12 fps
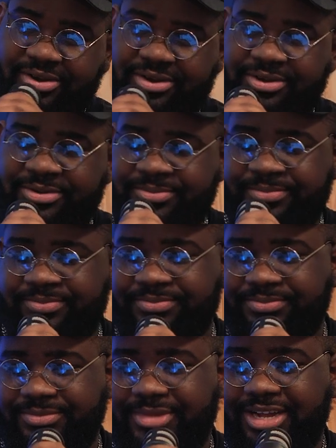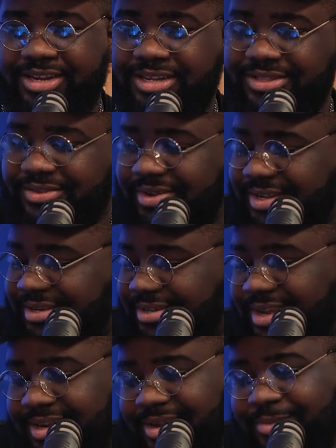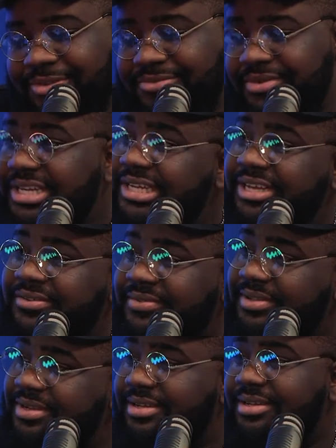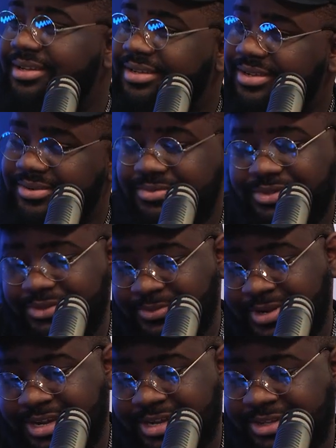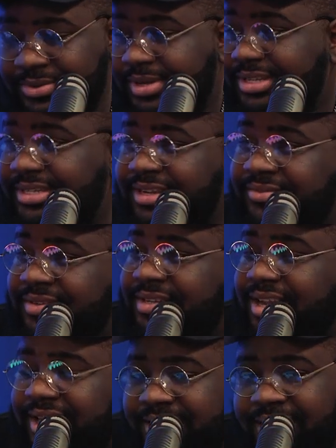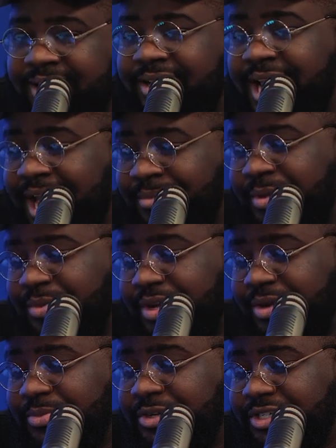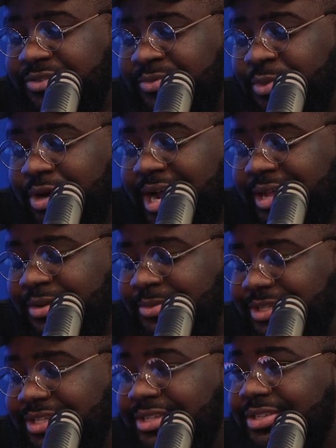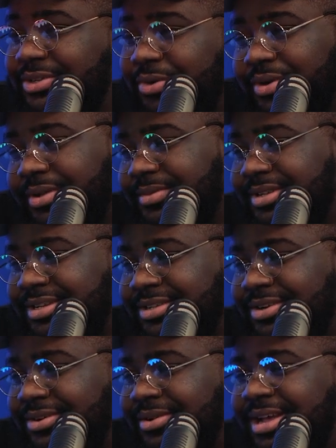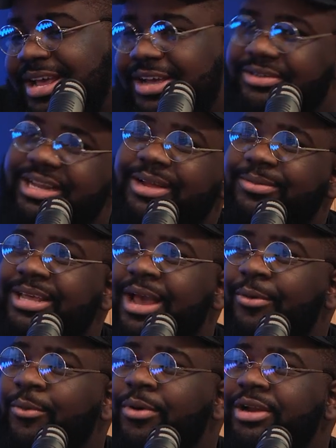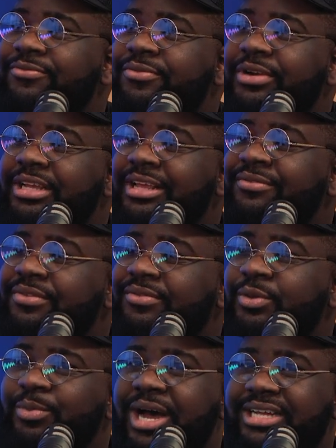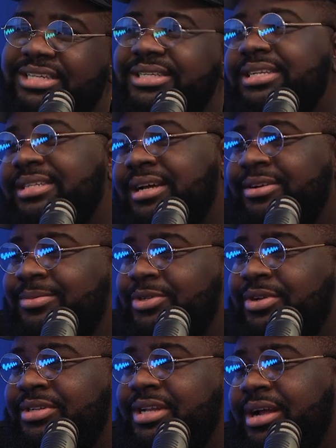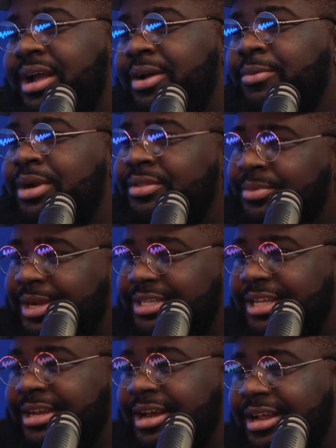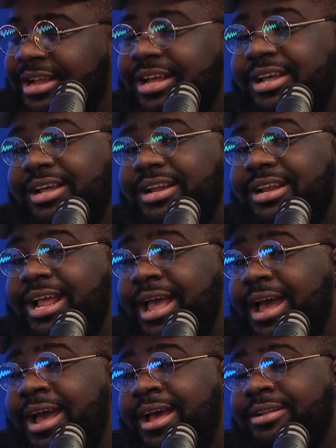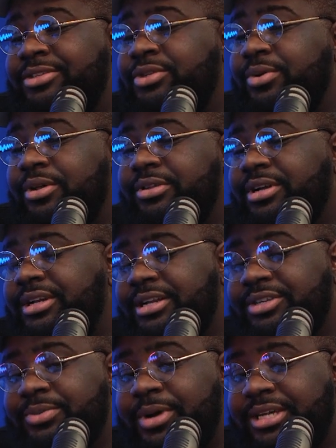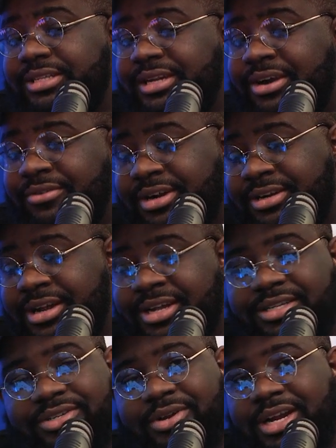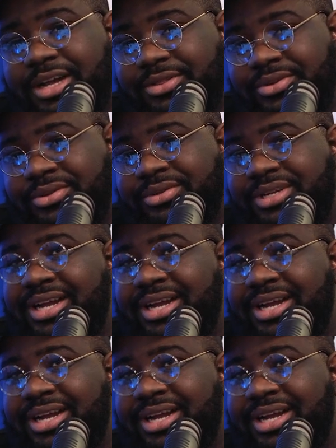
Um, I clicked on it. I got my free gift which was my U87, and then it had me pick a bunch of more items to total up the, you know, it was like get one free gift if you buy six items. So I was like, all right, what other mics they got? They had two other condenser mics that I recognized, so I got those.